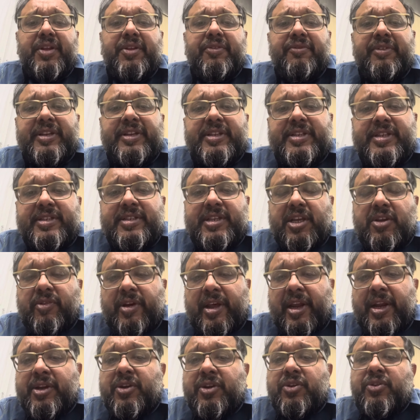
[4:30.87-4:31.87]
which is
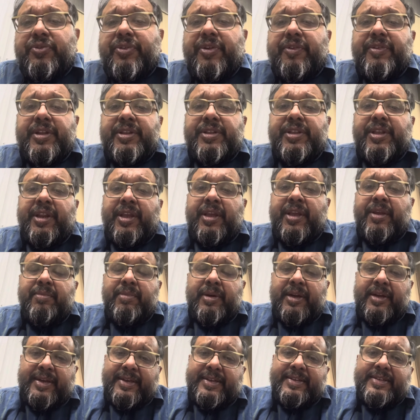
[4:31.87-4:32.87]
equivalent to 53
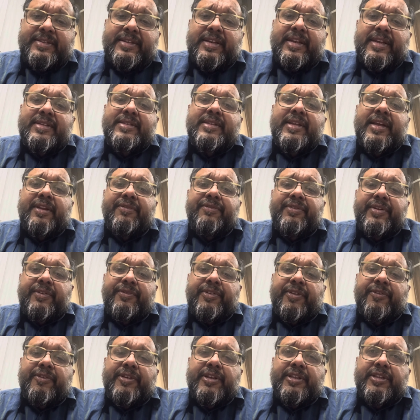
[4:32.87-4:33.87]
but it is less than
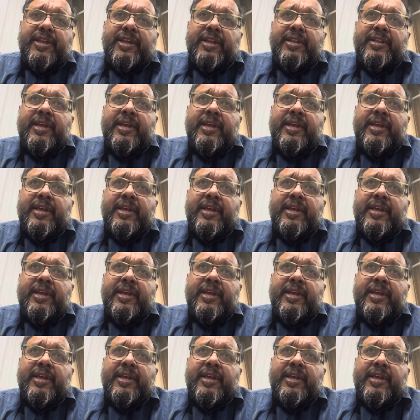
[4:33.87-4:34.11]
53.